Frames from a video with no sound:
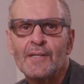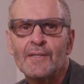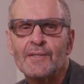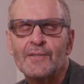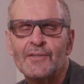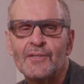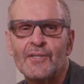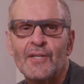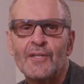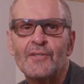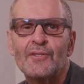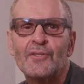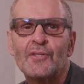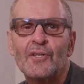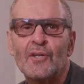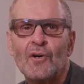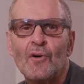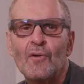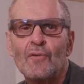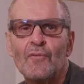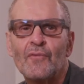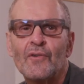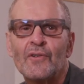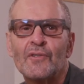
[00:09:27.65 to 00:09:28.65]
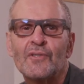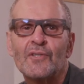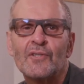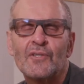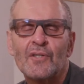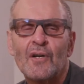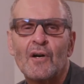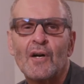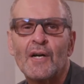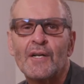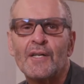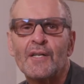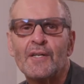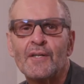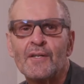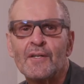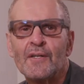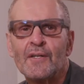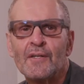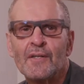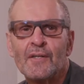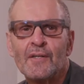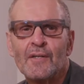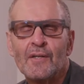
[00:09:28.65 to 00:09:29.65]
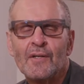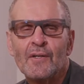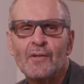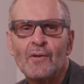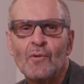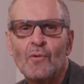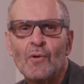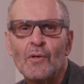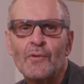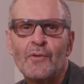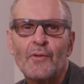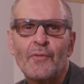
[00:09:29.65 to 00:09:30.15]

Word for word: since COVID started or